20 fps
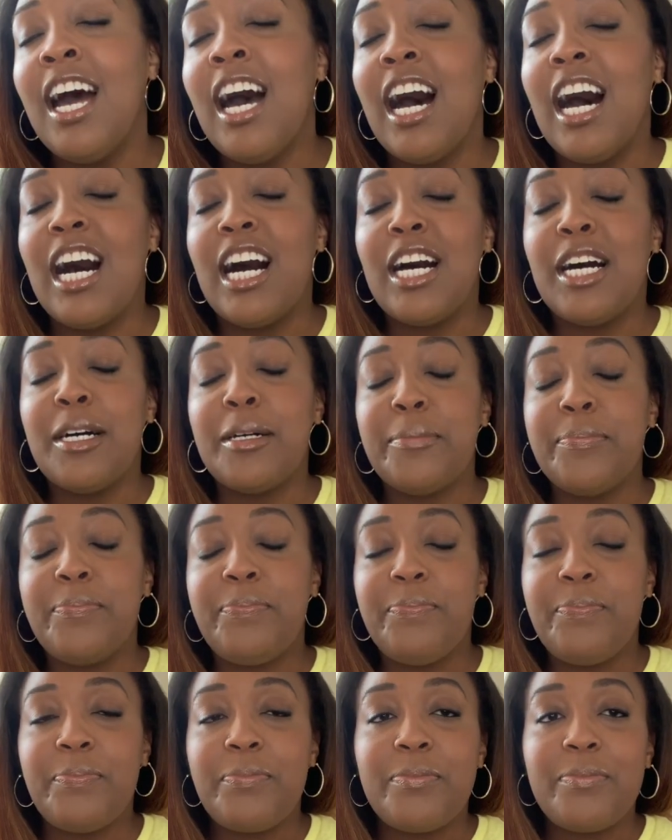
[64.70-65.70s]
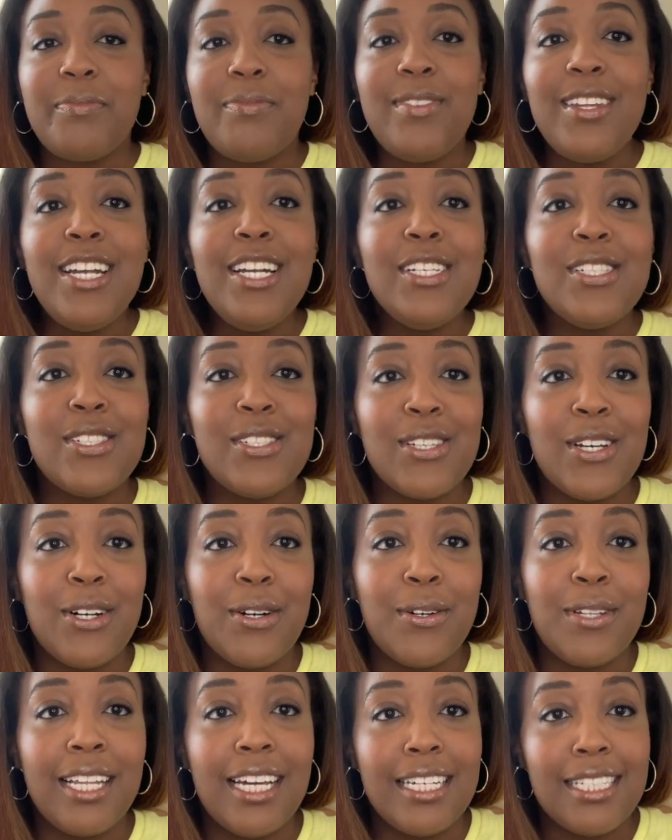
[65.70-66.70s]
Um,
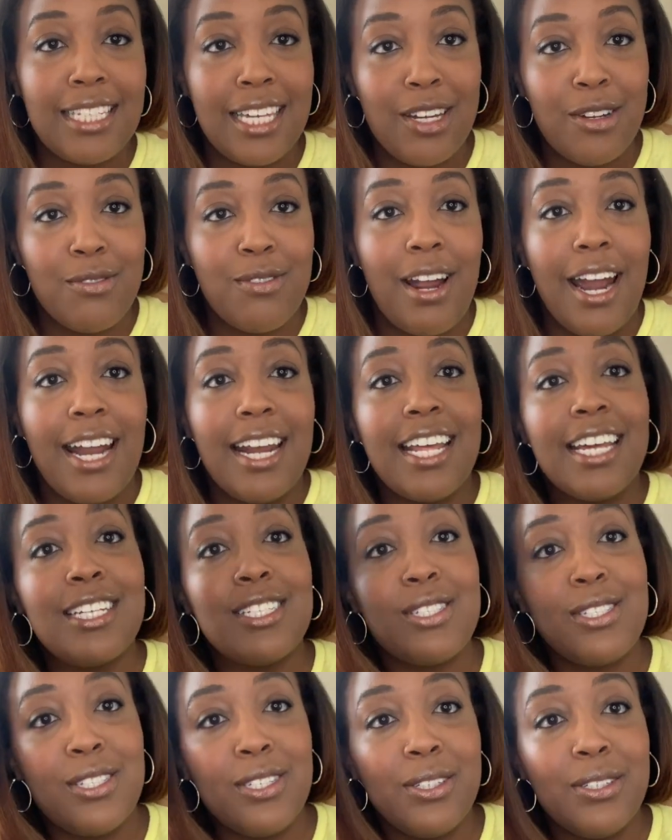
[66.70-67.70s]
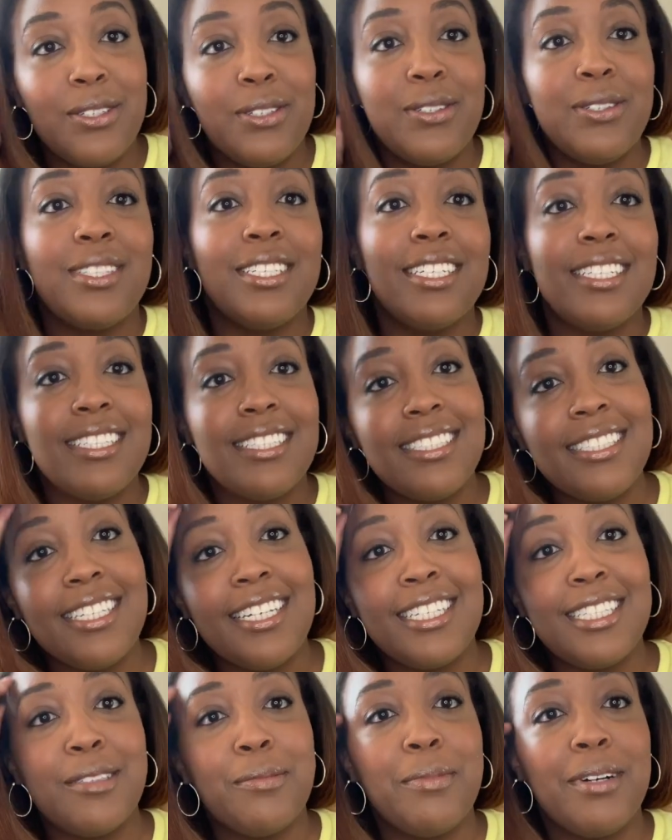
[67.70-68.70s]
so let's get right into this
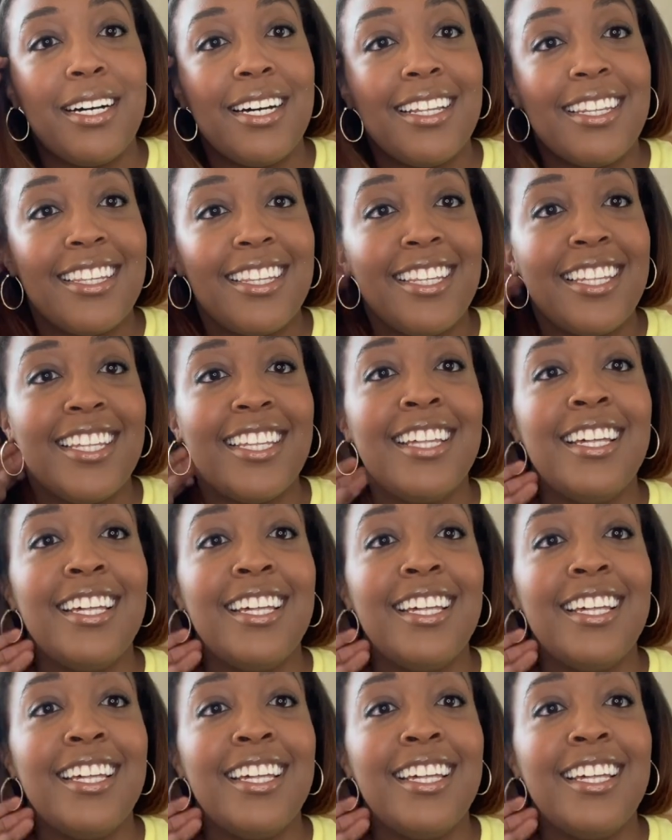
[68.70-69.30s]
six month